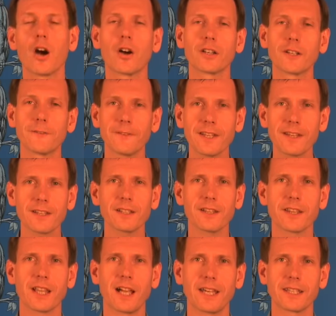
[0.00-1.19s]
On the fiscal
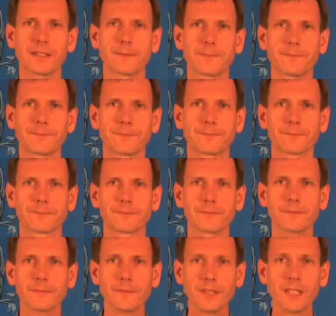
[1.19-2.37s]
side,
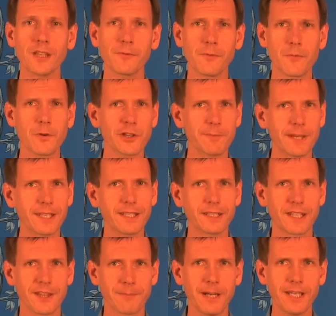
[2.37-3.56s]
if we were spending
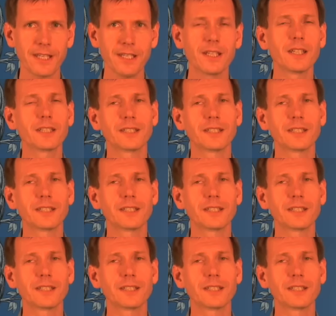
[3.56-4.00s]
less money,